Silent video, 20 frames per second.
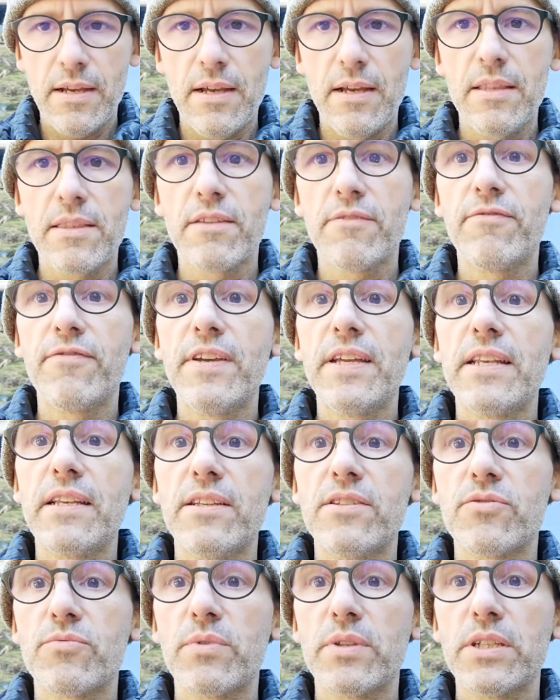the fit
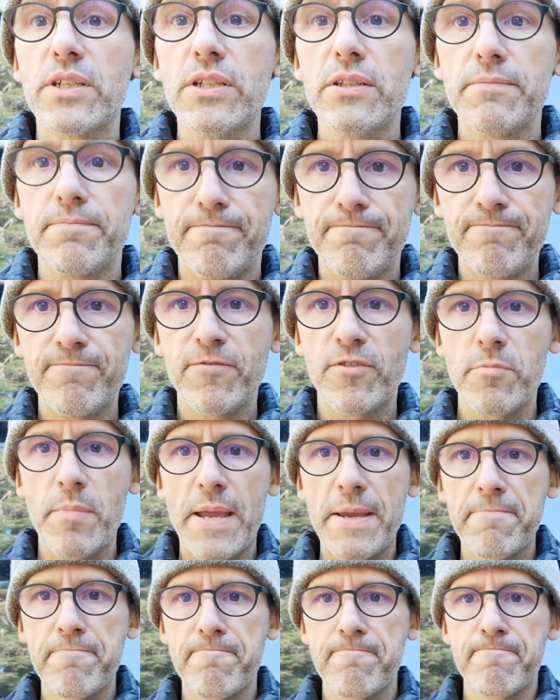is really good for
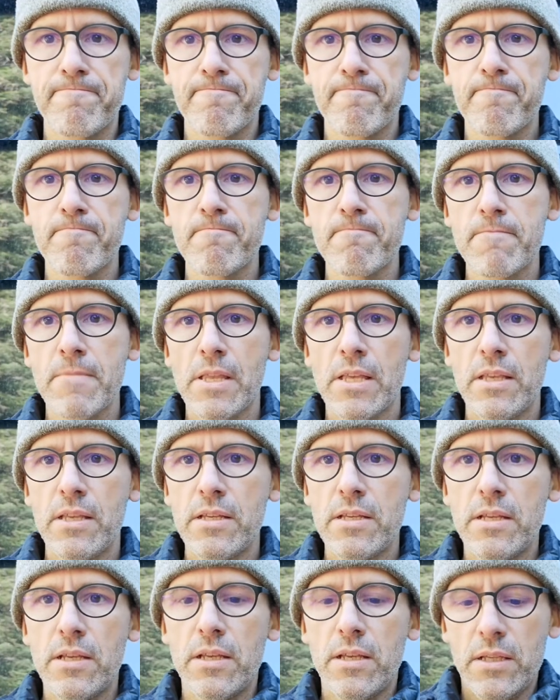me.
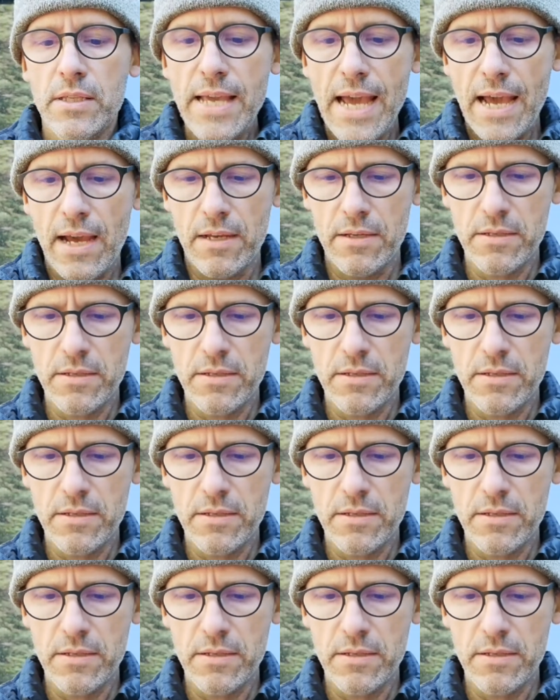Yeah.